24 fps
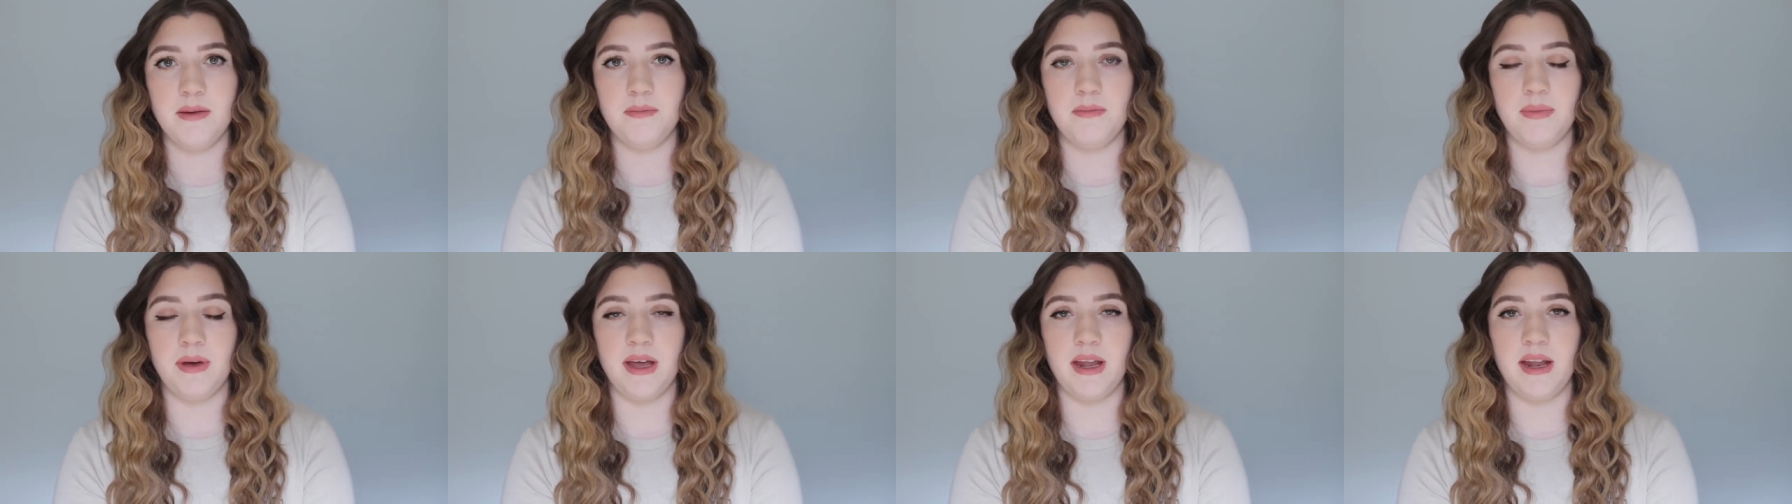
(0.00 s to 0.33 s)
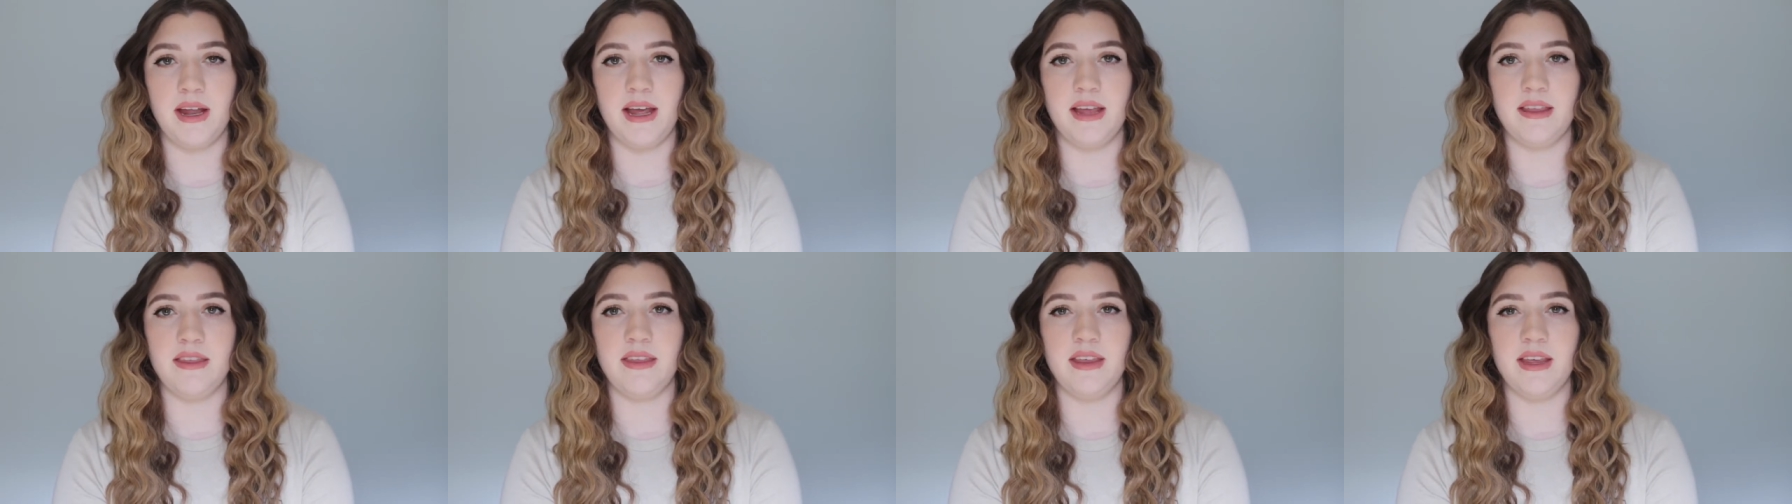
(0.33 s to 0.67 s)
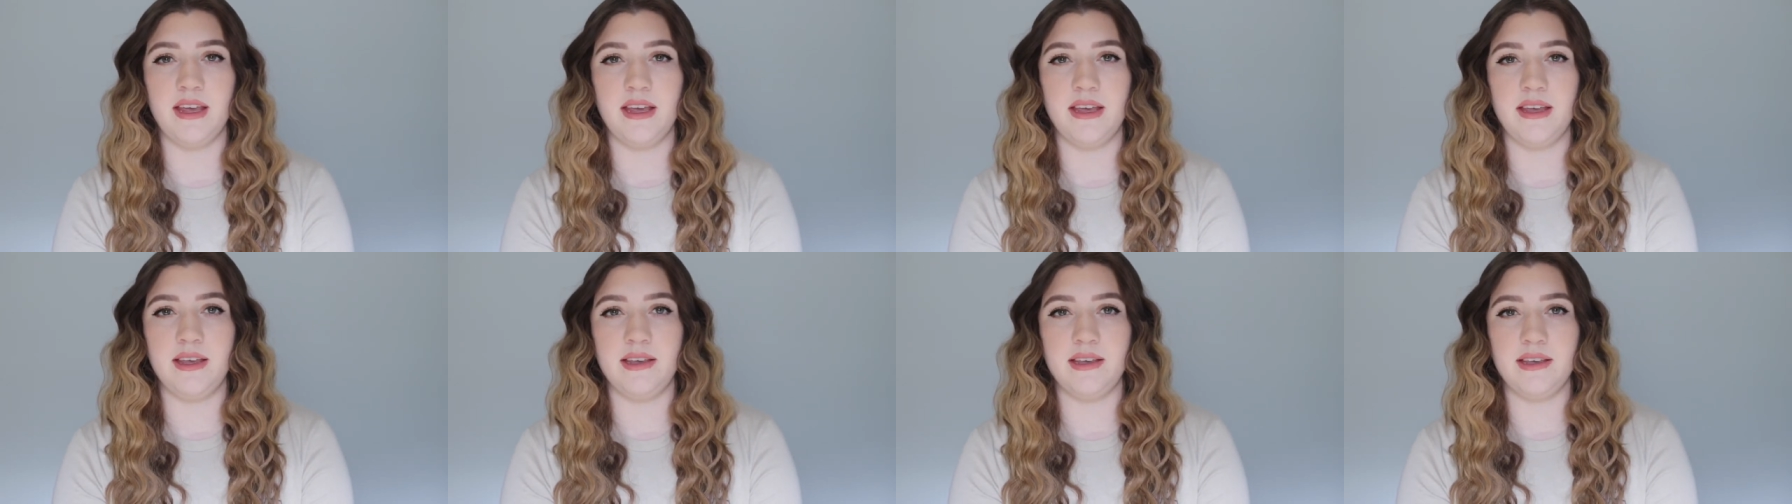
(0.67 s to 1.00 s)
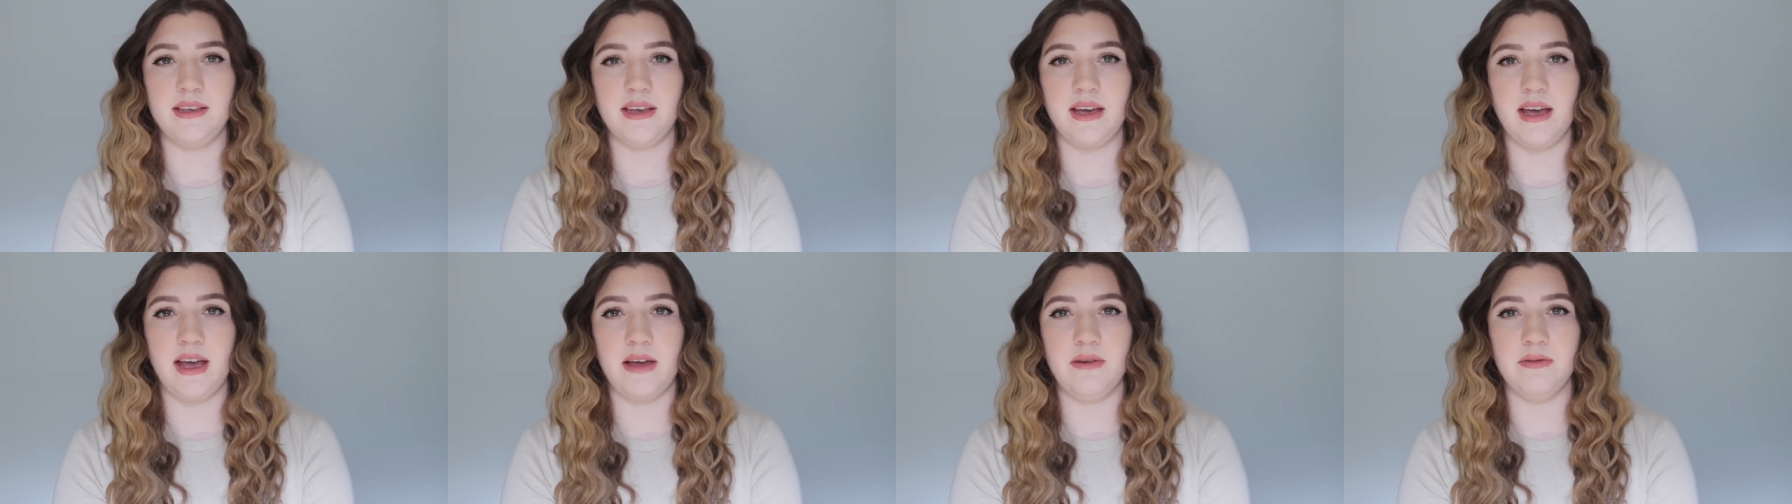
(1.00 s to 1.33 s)
But I
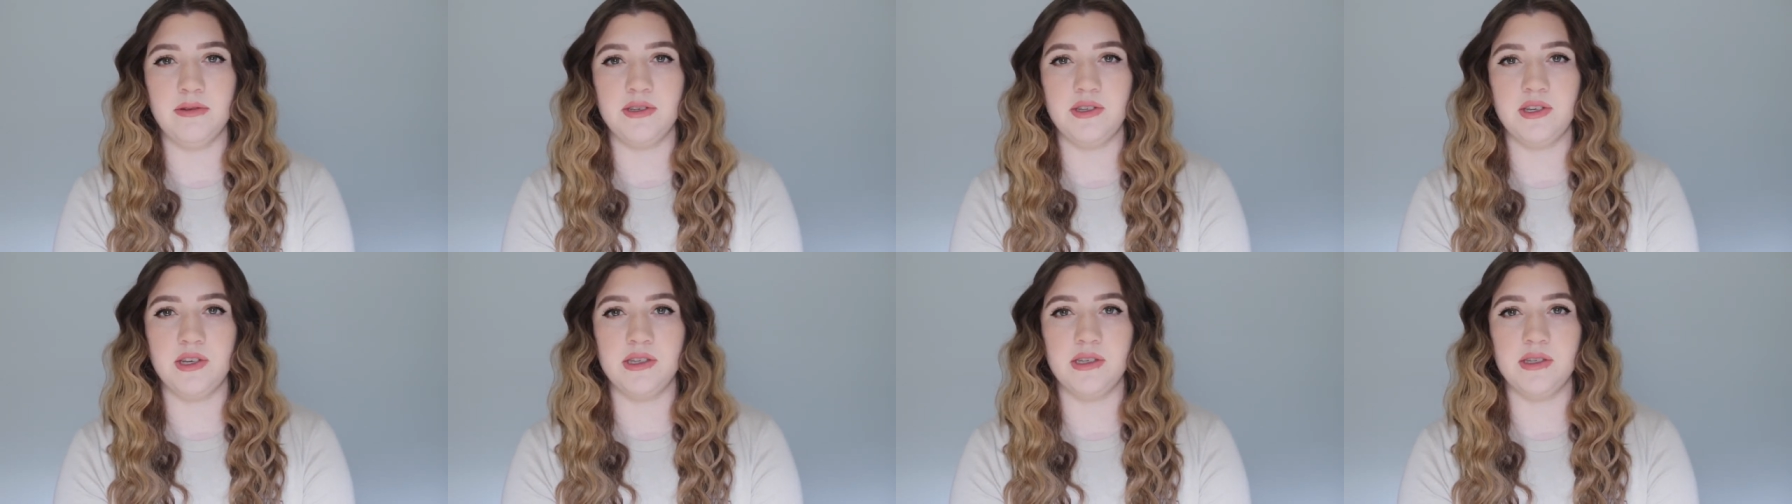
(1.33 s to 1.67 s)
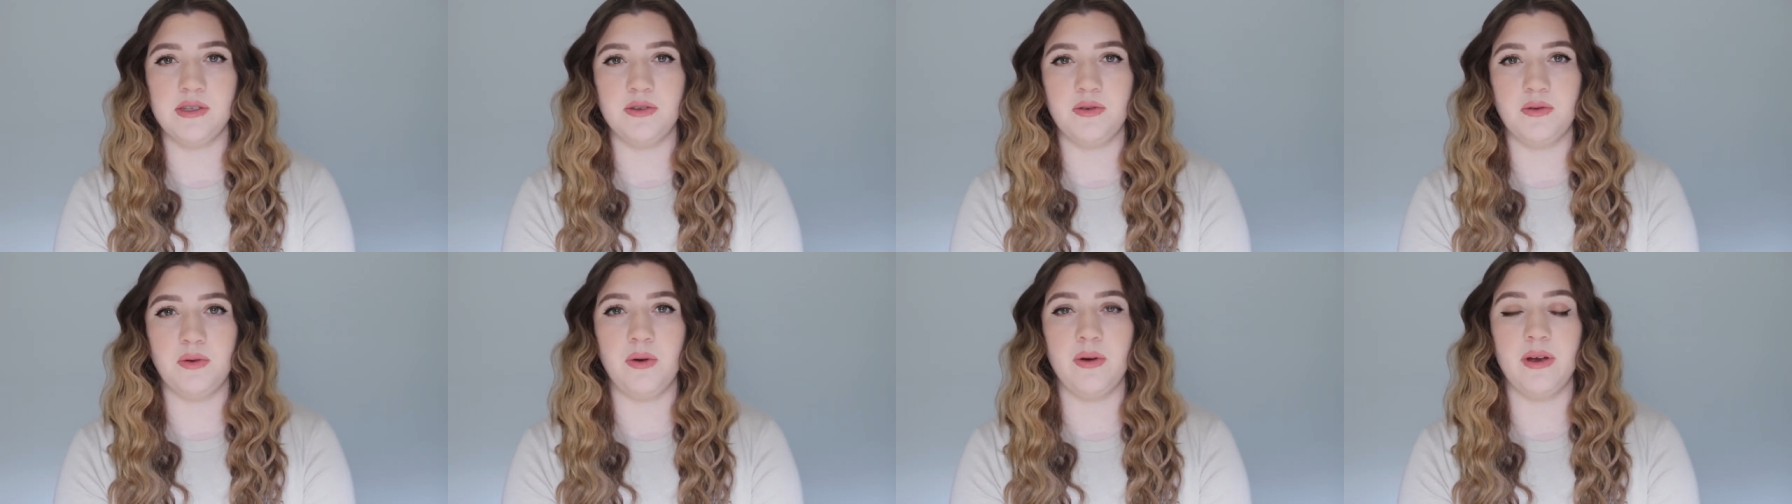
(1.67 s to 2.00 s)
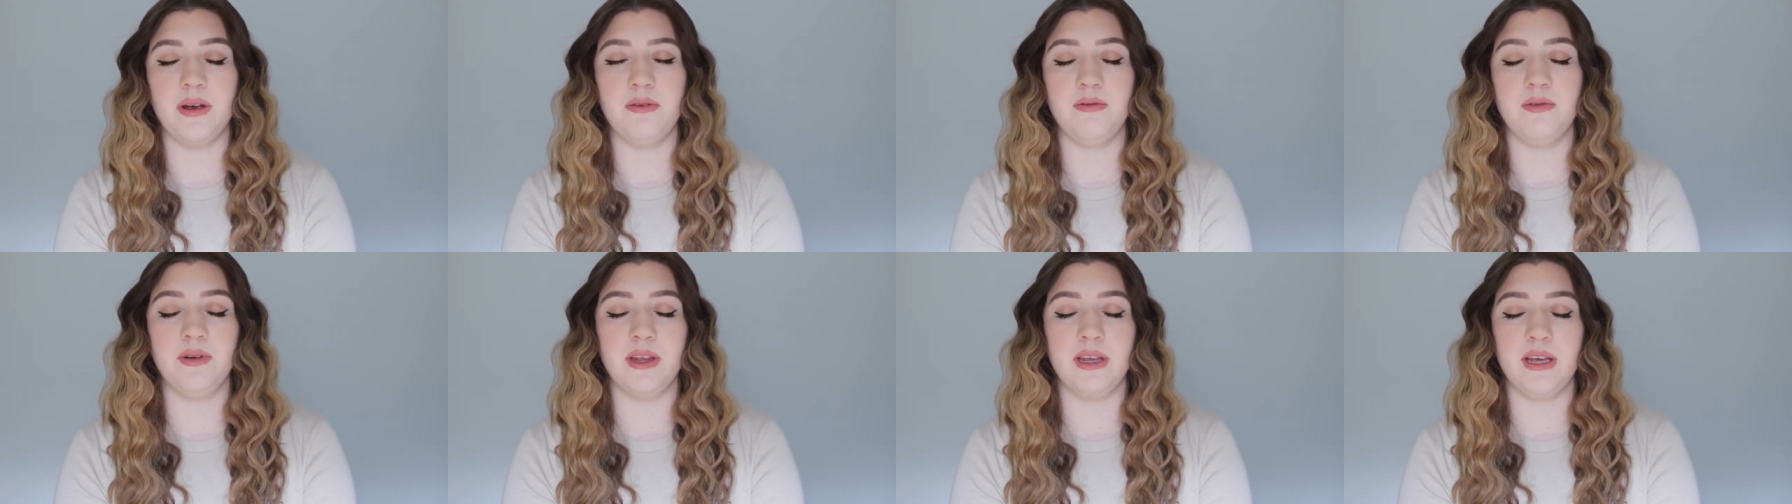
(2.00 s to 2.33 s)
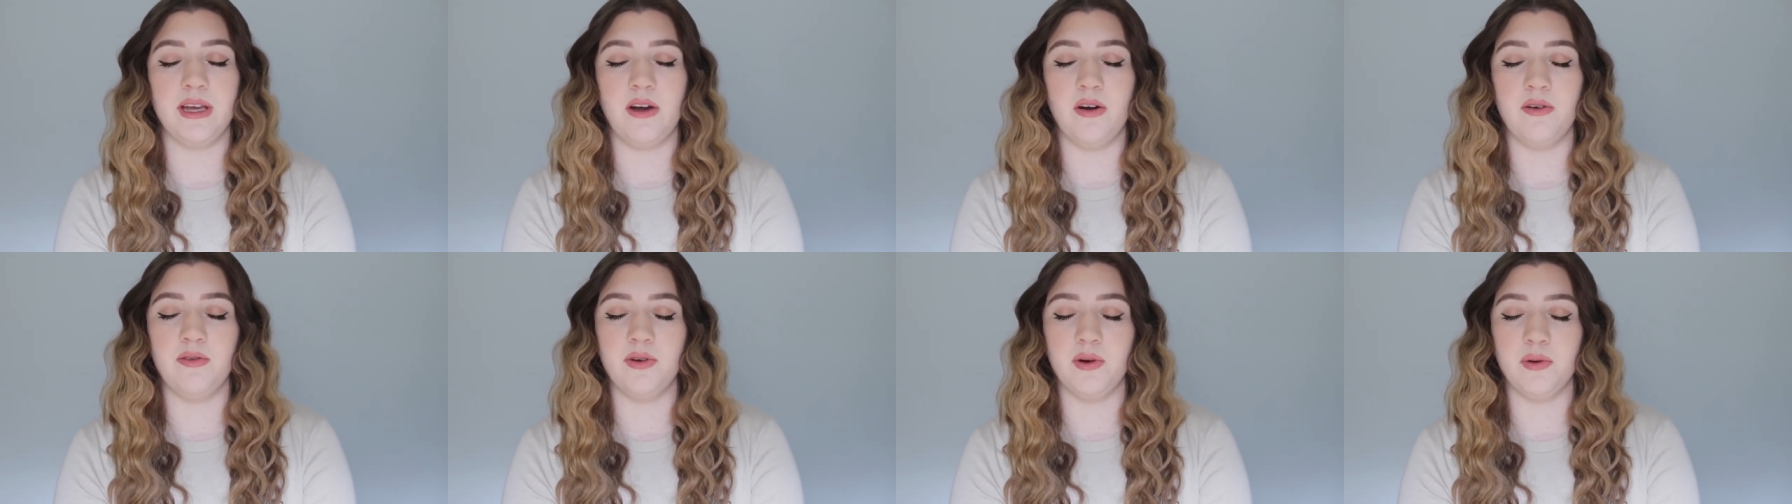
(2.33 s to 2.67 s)
think I was just growing
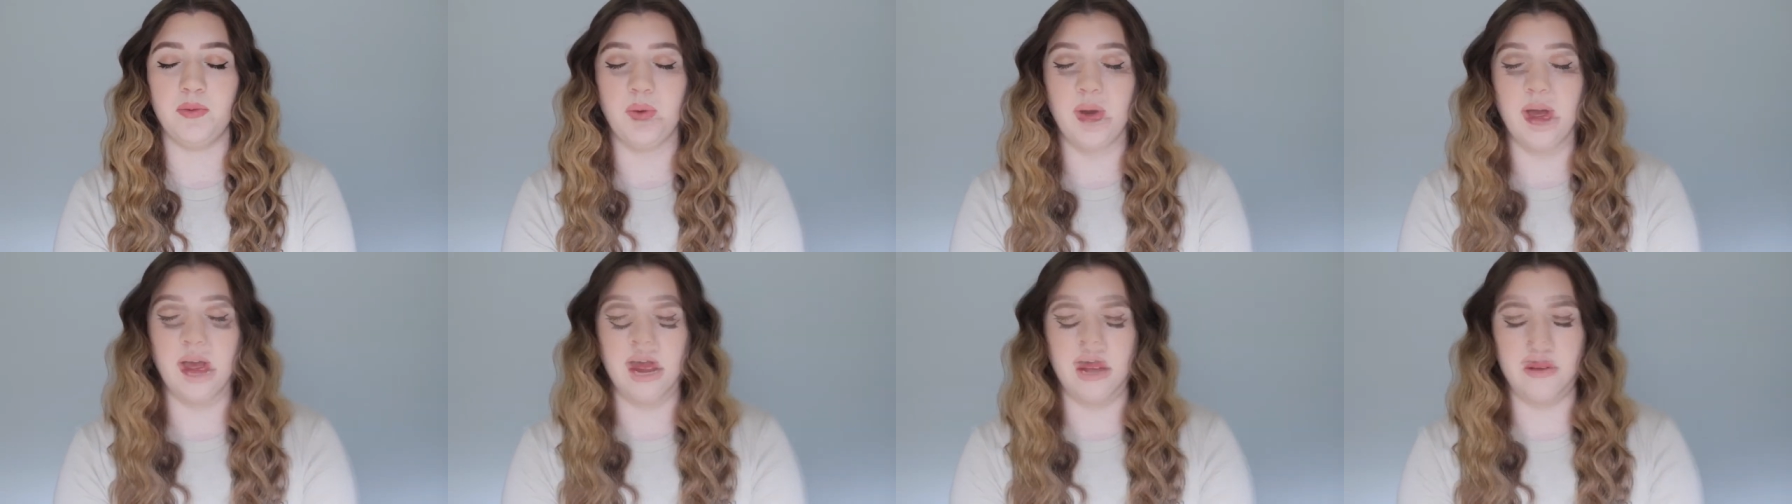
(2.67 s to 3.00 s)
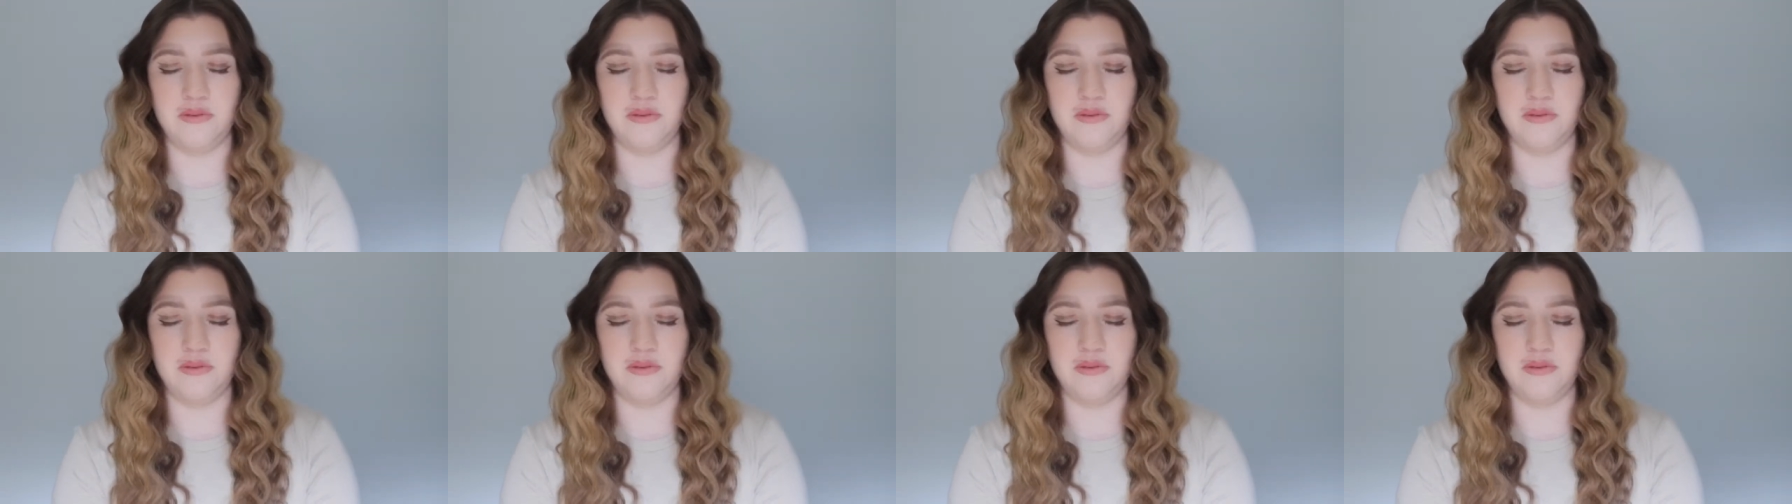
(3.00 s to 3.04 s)
really overwhelmed.